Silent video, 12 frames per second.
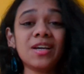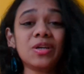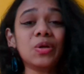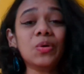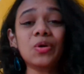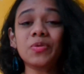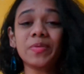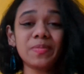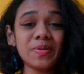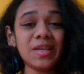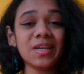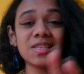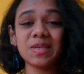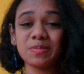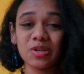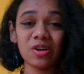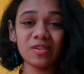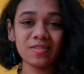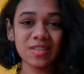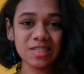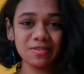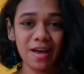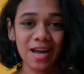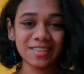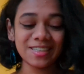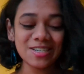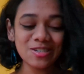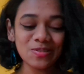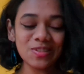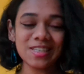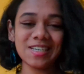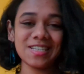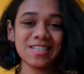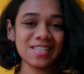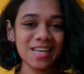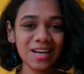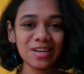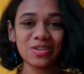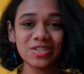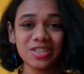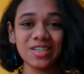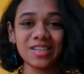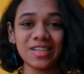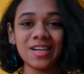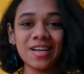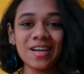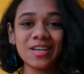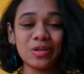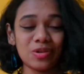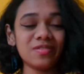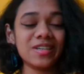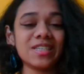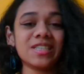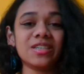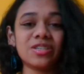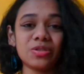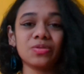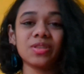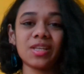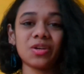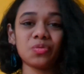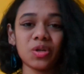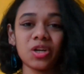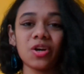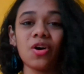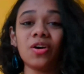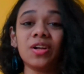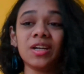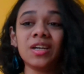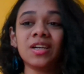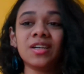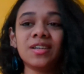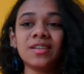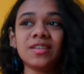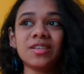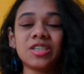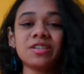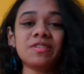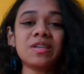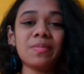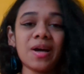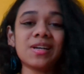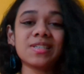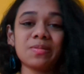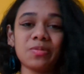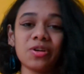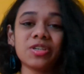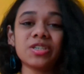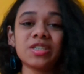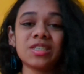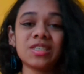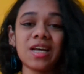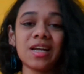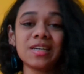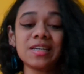No human being is absolved of this fact and truth. It is a psychological universal truth that we are all driven by our subconscious, that